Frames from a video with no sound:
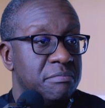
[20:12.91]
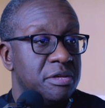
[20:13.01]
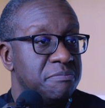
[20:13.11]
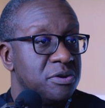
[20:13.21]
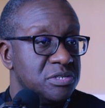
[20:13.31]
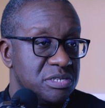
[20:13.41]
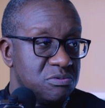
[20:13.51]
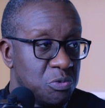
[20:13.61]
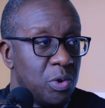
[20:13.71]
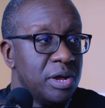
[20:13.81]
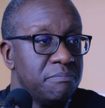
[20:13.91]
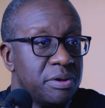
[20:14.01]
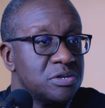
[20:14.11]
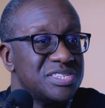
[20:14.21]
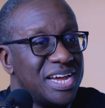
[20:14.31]
It's
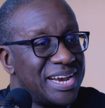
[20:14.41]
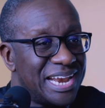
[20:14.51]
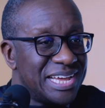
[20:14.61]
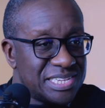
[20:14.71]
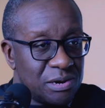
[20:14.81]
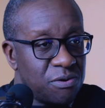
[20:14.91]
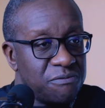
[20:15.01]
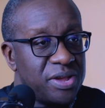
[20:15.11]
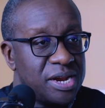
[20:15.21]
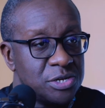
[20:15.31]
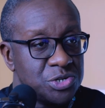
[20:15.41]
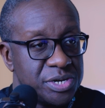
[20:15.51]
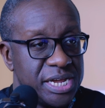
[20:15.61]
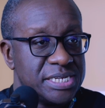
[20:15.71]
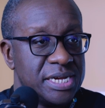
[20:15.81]
because they analyze a lot of financial
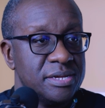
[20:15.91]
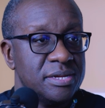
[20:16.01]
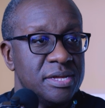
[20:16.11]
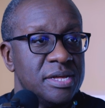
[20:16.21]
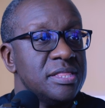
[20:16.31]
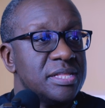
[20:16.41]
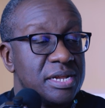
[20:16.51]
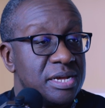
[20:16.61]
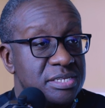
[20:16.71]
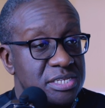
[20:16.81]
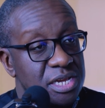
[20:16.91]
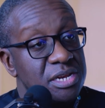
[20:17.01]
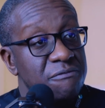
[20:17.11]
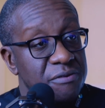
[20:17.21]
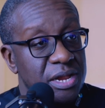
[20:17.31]
data that can
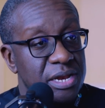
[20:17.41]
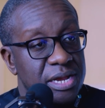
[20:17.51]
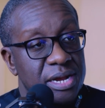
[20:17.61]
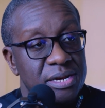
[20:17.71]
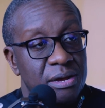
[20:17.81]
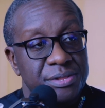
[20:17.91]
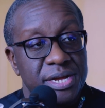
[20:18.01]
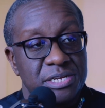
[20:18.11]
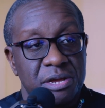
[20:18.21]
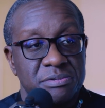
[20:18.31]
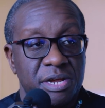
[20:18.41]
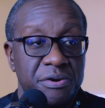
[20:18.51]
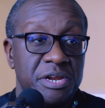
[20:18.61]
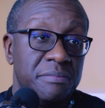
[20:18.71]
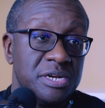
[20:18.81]
significantly cut down their times. I
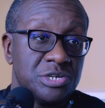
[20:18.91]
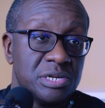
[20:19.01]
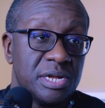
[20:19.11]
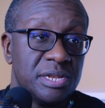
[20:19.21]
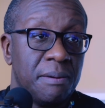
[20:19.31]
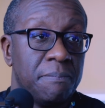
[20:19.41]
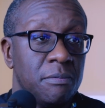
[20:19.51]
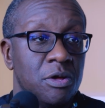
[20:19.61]
already mentioned that